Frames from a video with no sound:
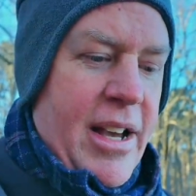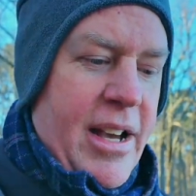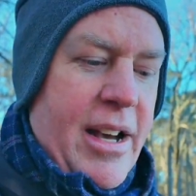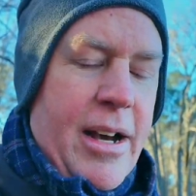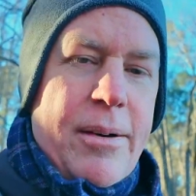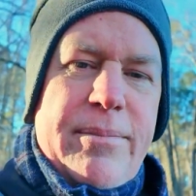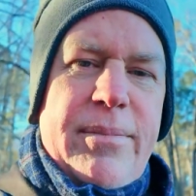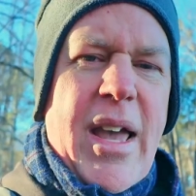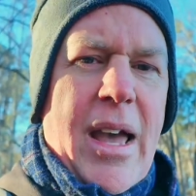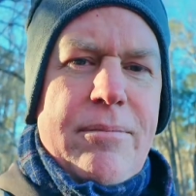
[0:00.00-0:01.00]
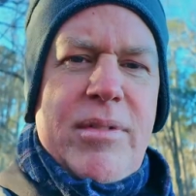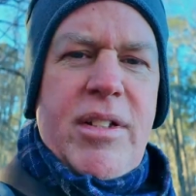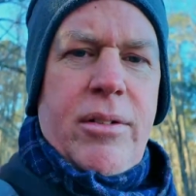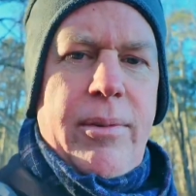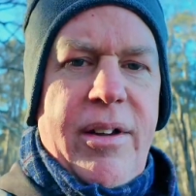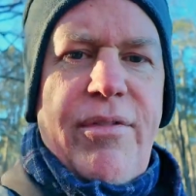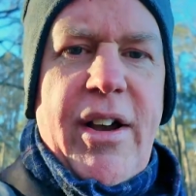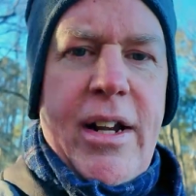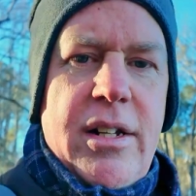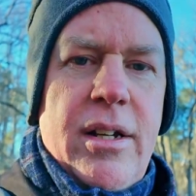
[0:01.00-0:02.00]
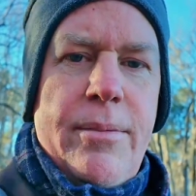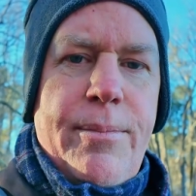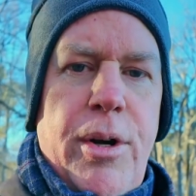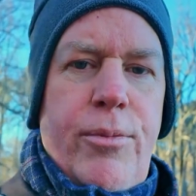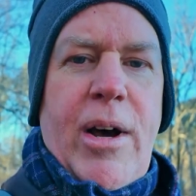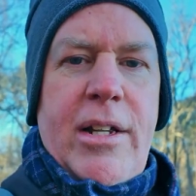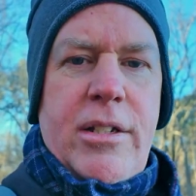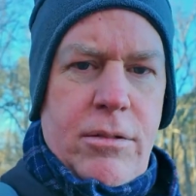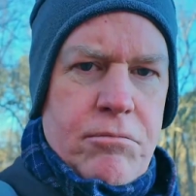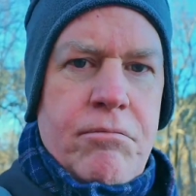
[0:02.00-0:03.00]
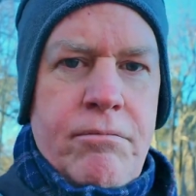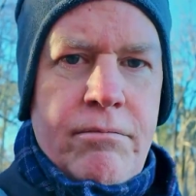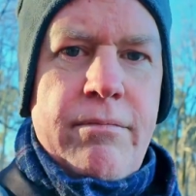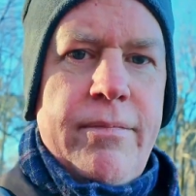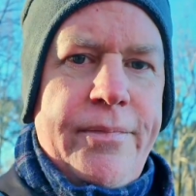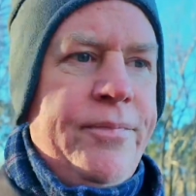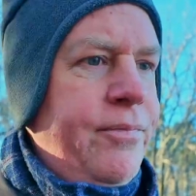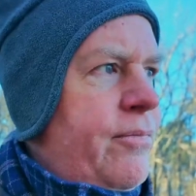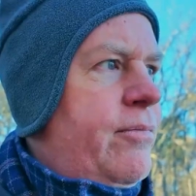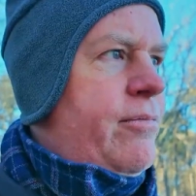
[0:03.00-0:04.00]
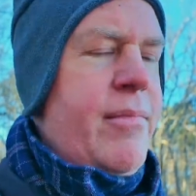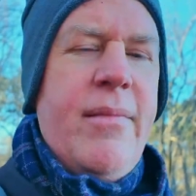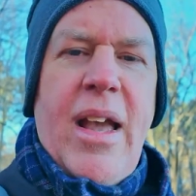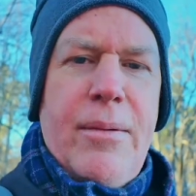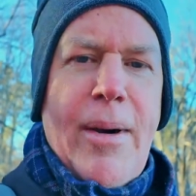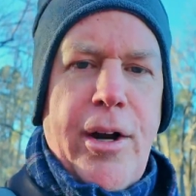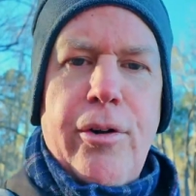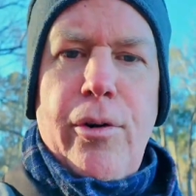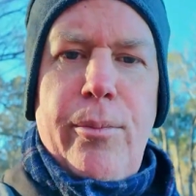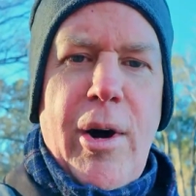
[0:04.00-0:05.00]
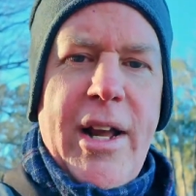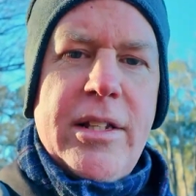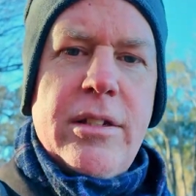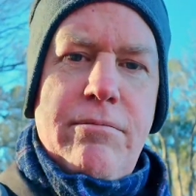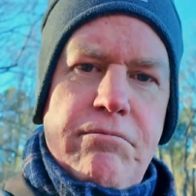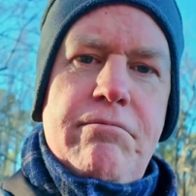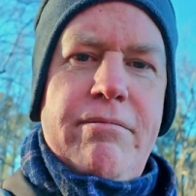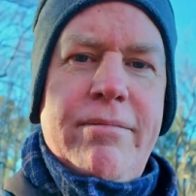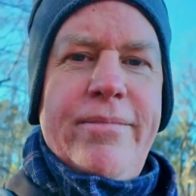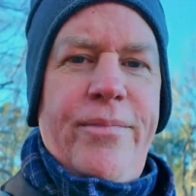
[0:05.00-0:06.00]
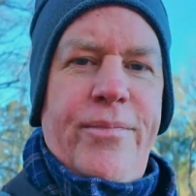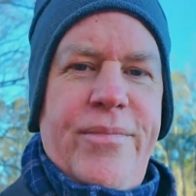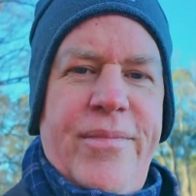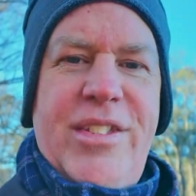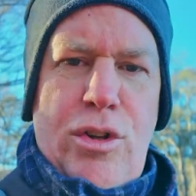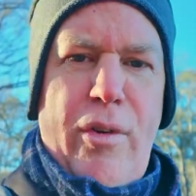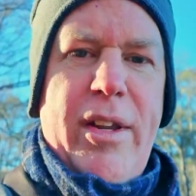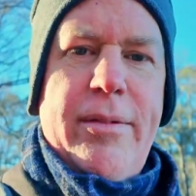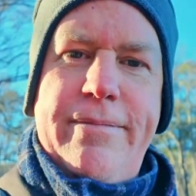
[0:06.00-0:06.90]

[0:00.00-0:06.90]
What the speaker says: Yeah, see what we can find bird-wise and monochrome-wise. Let's do it.